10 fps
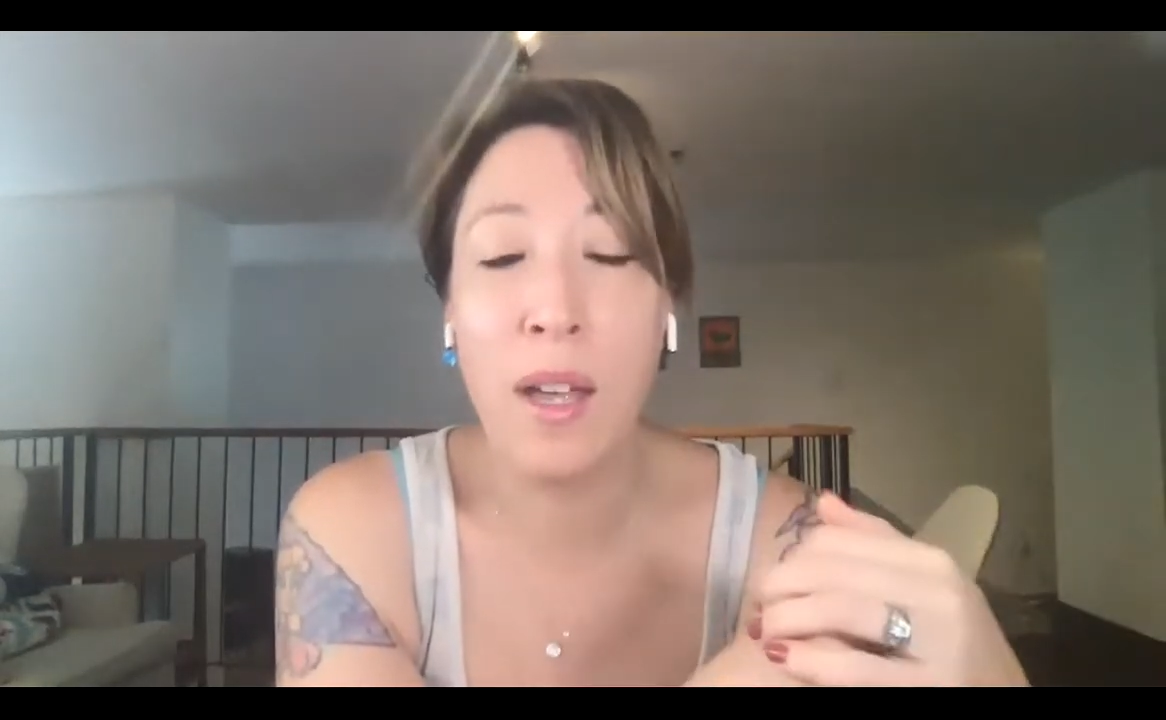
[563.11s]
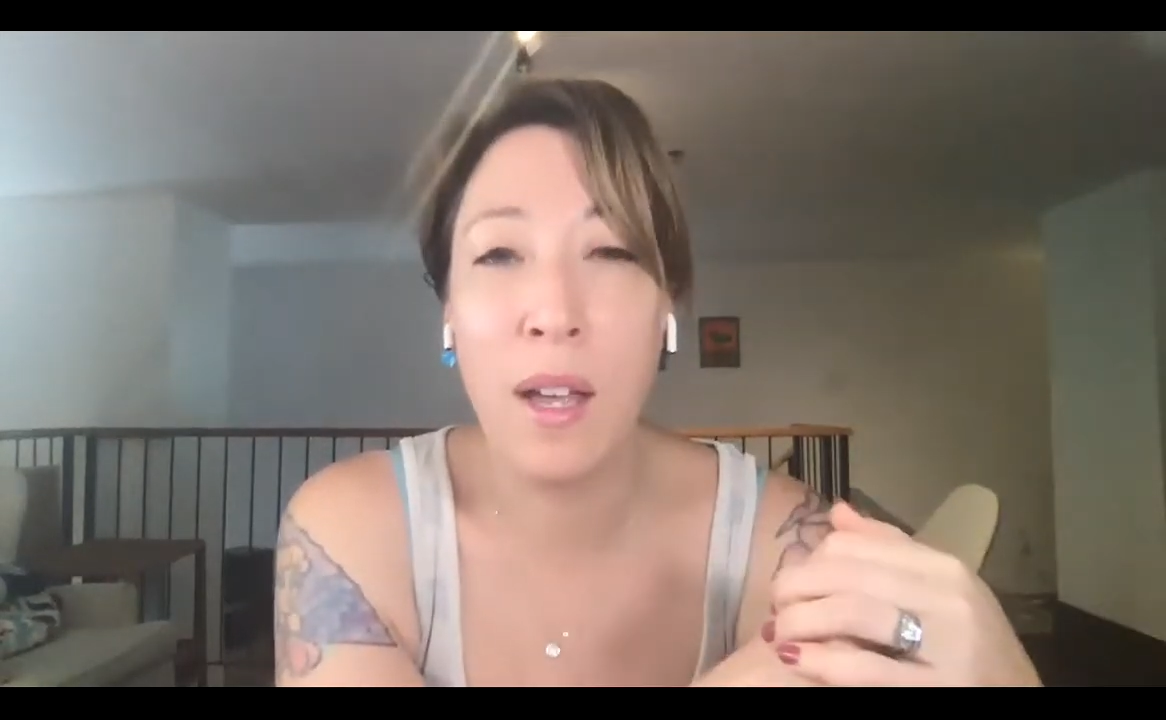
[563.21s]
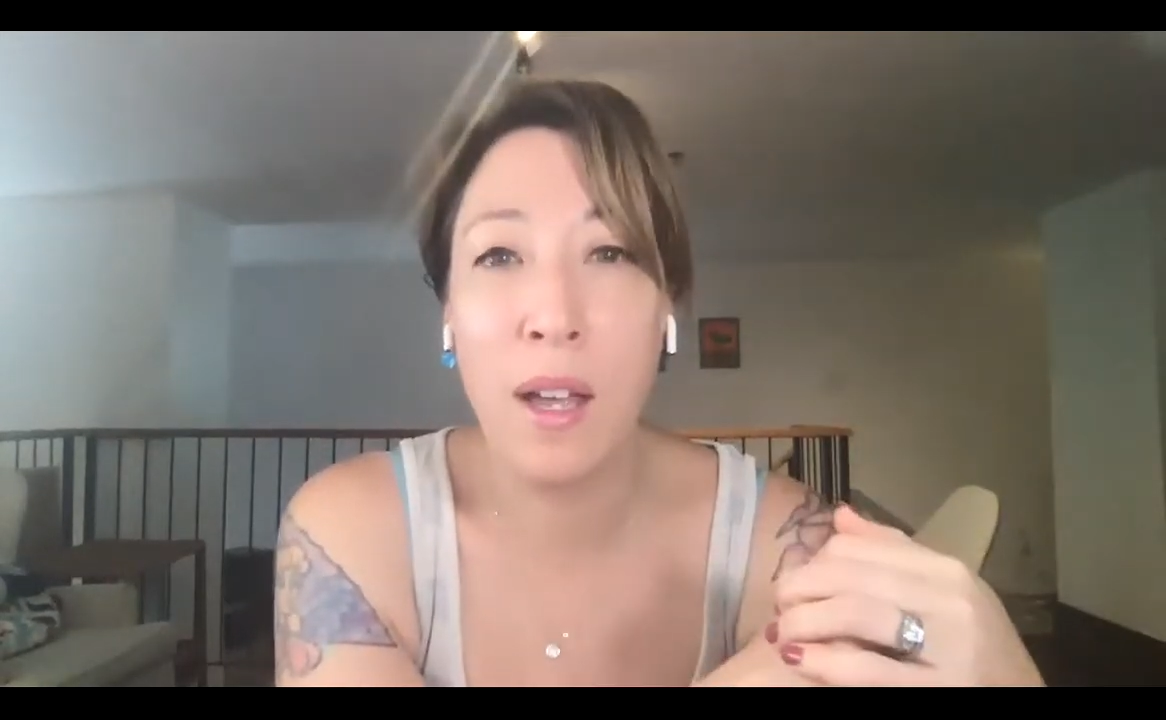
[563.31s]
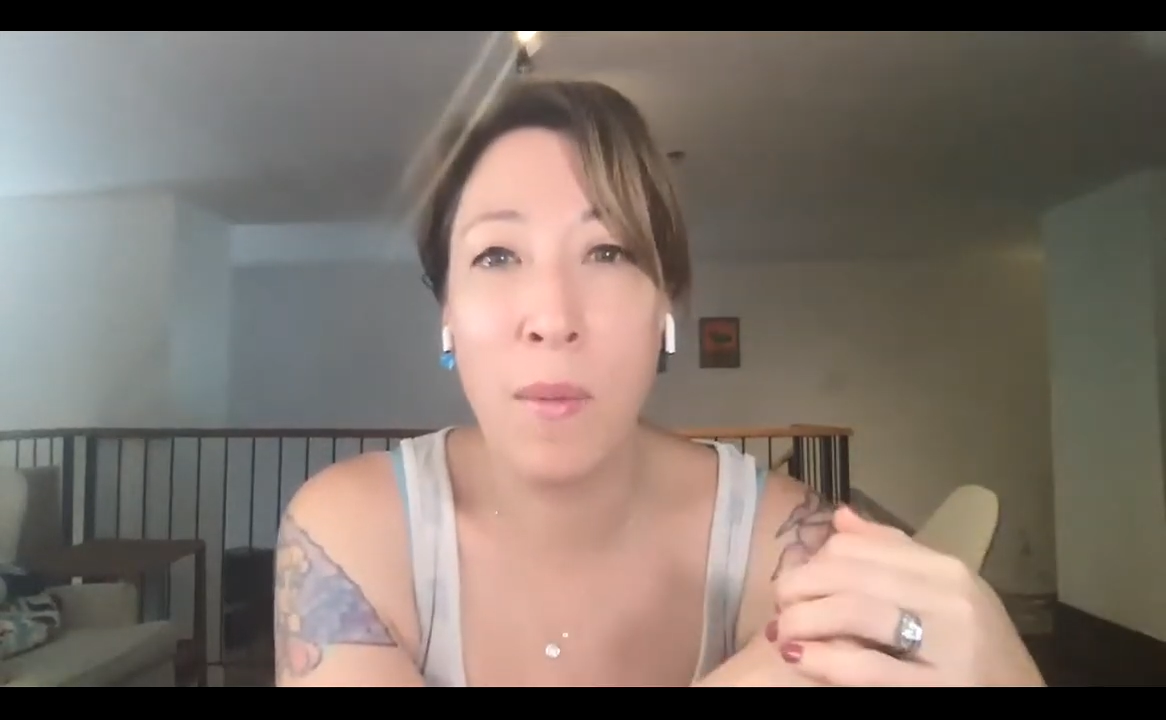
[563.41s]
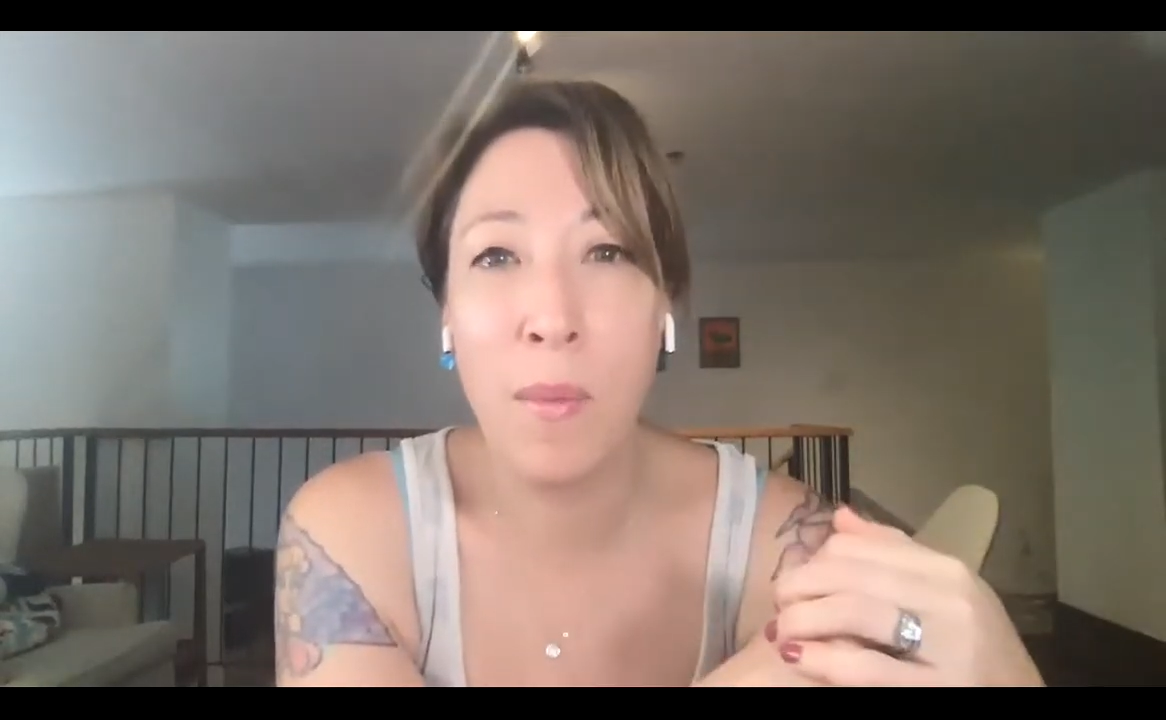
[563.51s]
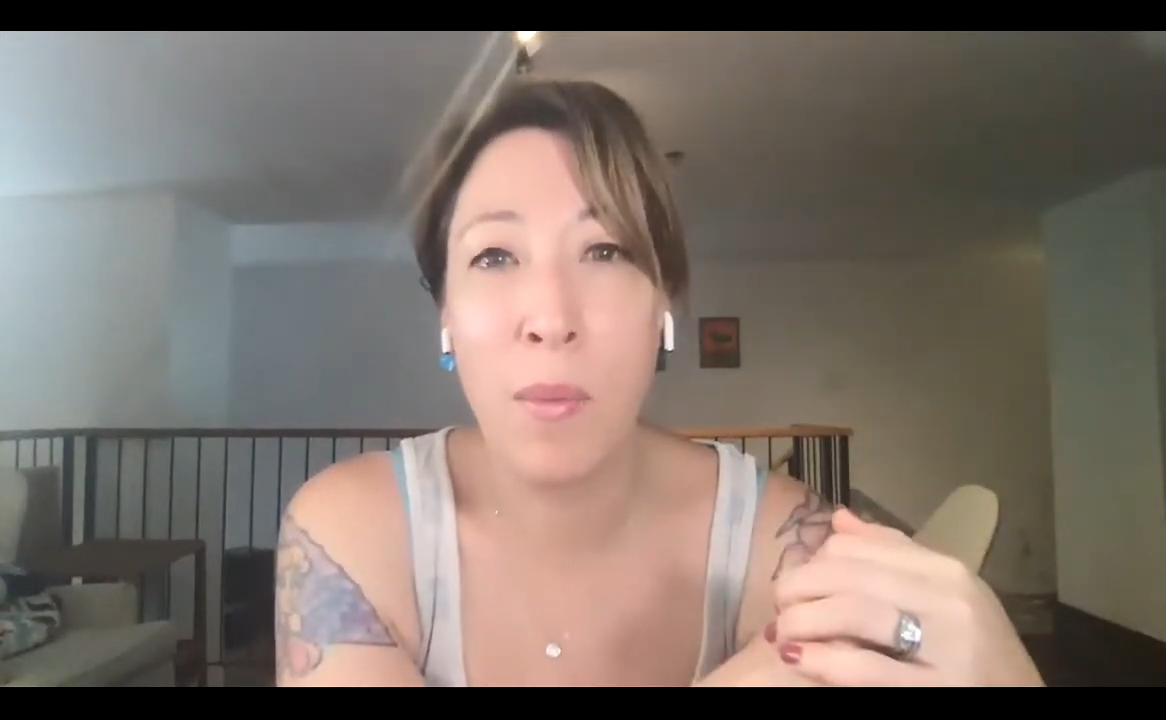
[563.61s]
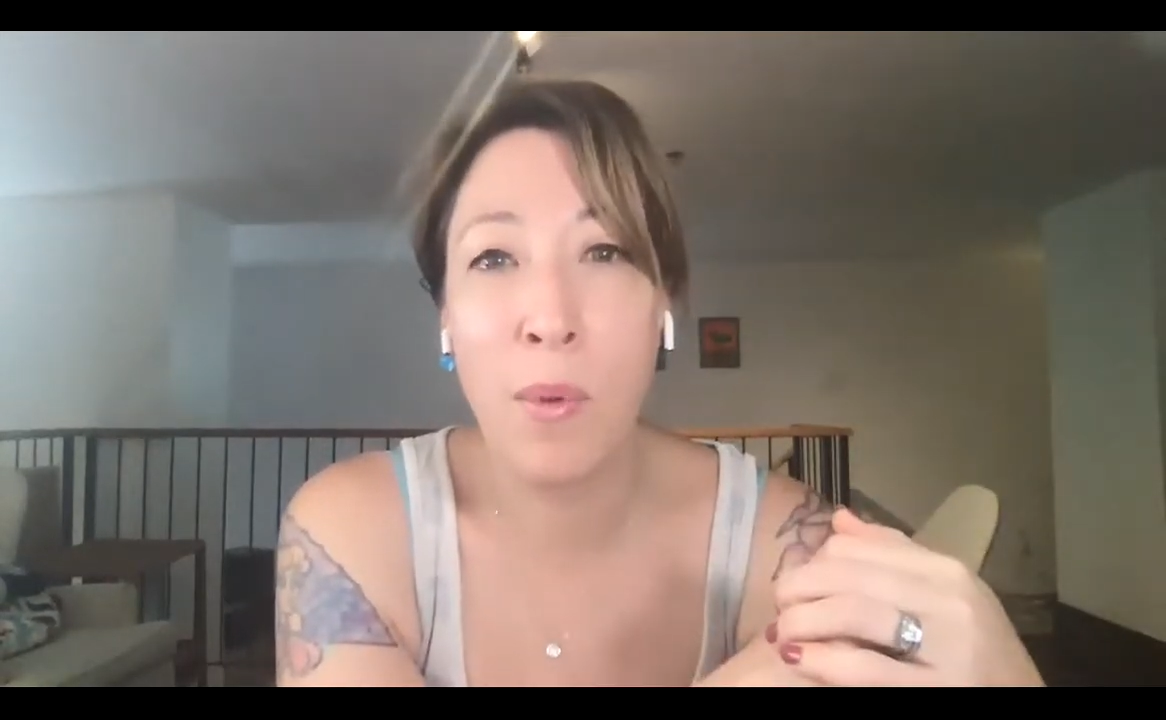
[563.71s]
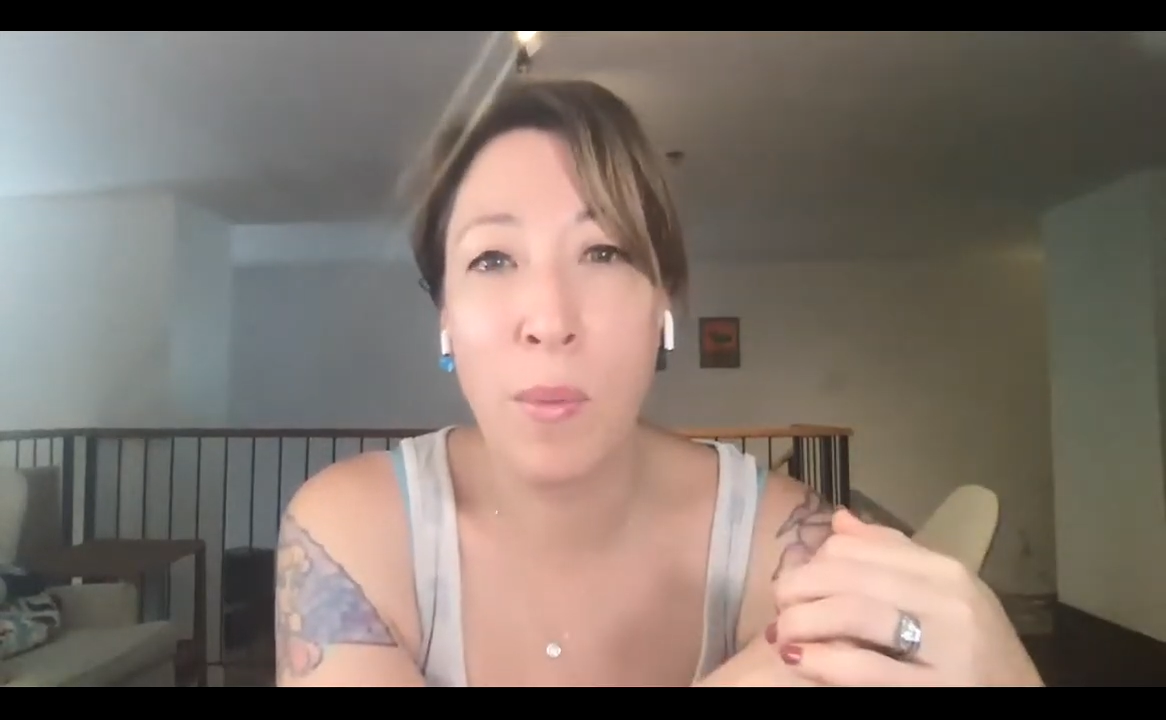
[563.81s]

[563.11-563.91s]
a more